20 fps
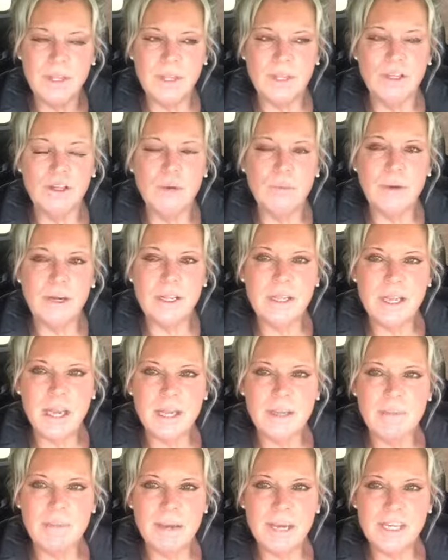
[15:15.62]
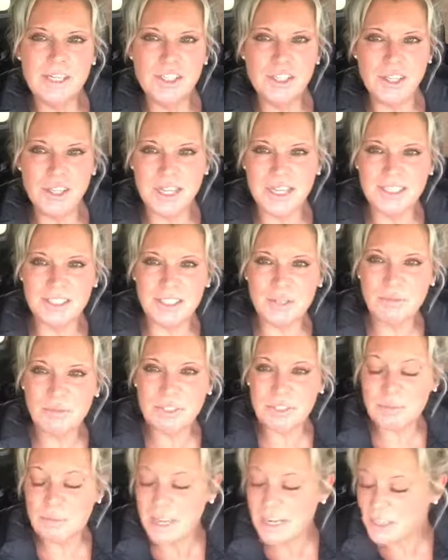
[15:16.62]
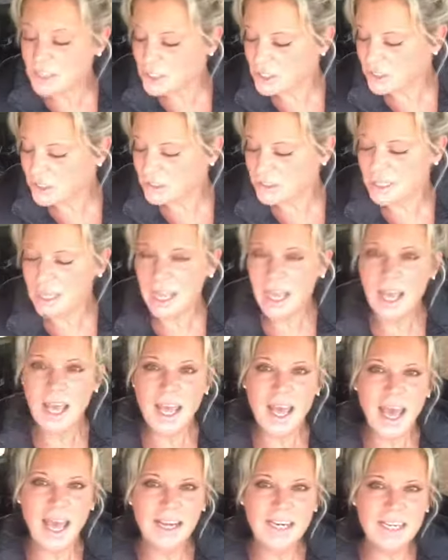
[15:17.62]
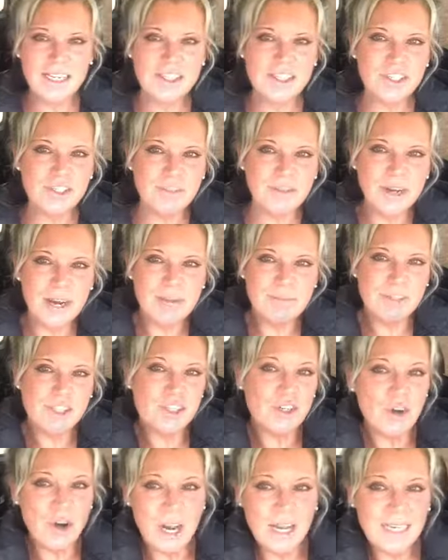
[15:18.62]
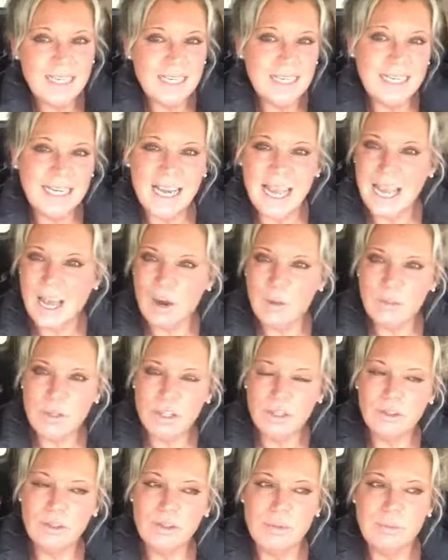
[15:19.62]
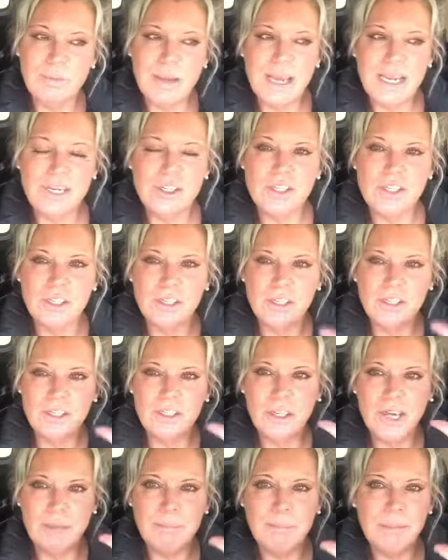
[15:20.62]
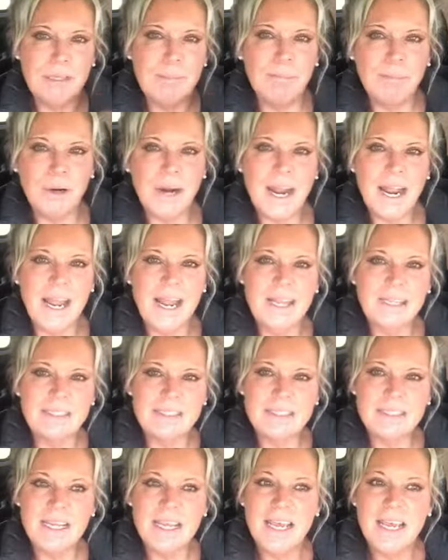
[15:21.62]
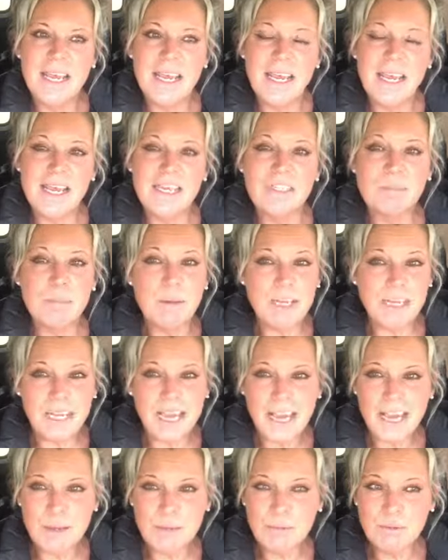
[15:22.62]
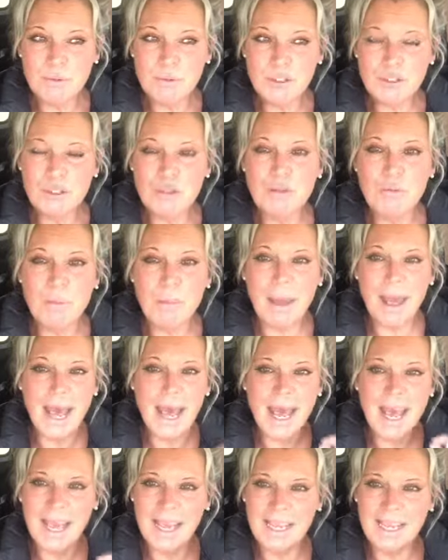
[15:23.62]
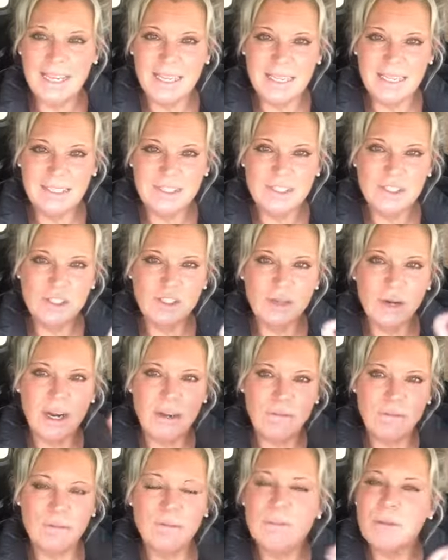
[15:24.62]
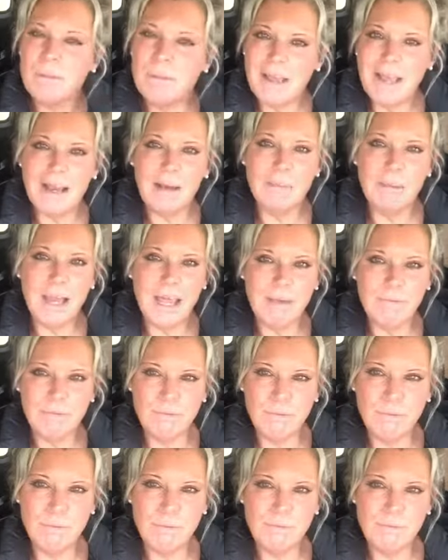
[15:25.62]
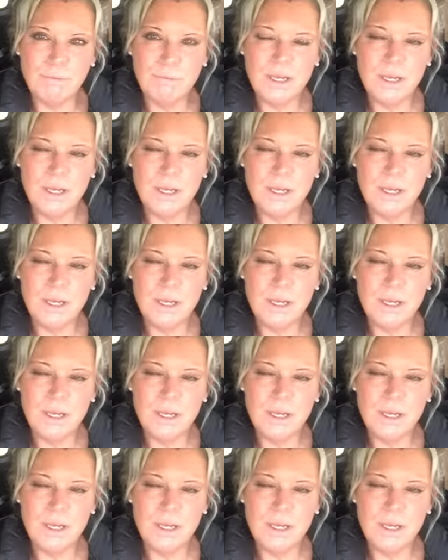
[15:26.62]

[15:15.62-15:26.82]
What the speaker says: You know, one of the other major things that was mentioned, and Instagram's trialing it now with a lot of major, you know, big brands, is being able to pay straight from the platform.